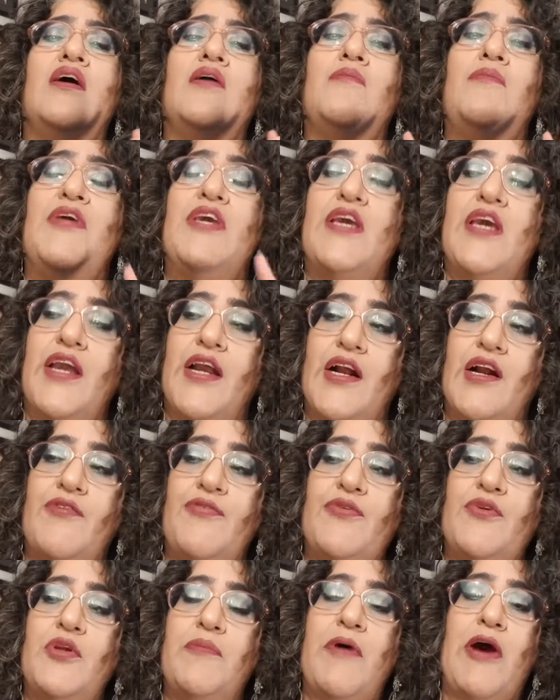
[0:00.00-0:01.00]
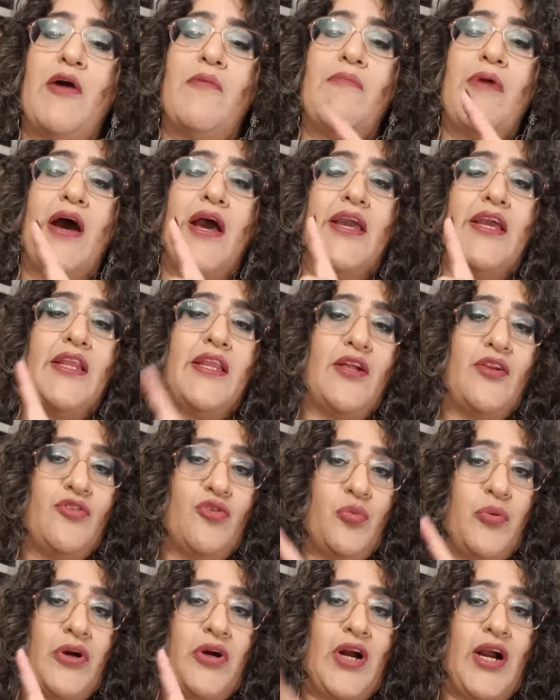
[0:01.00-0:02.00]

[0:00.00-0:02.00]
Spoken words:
Be careful about buying it elsewhere.